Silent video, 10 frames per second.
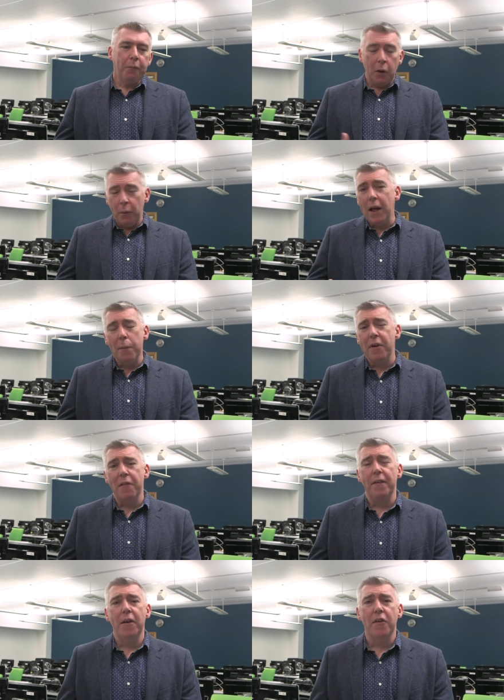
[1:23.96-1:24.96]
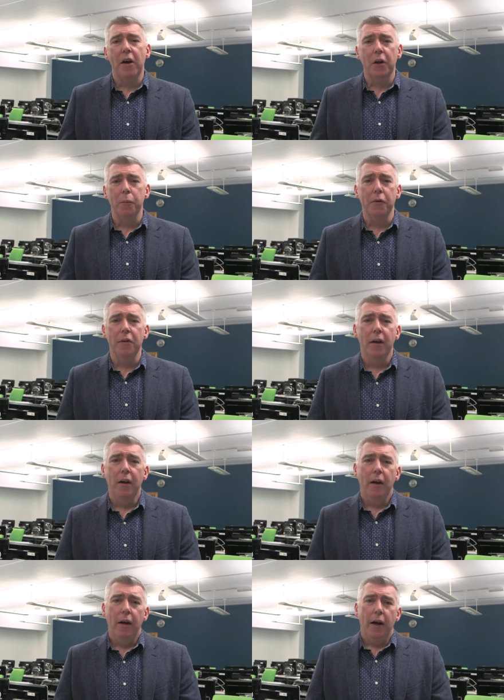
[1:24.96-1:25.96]
And we kept having this argument.
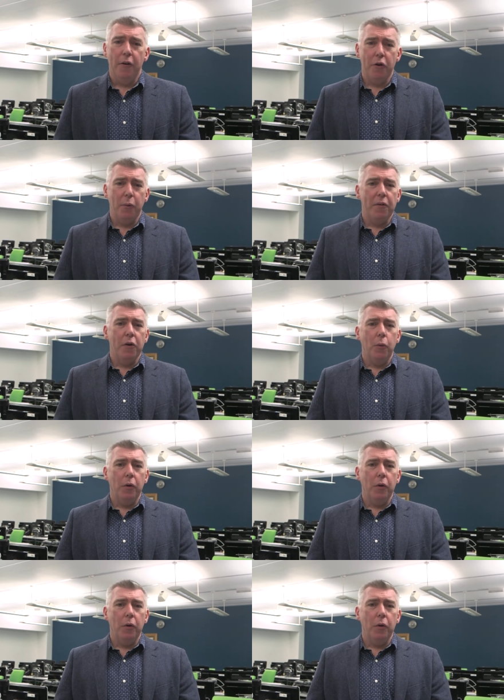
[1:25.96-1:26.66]
And so we thought,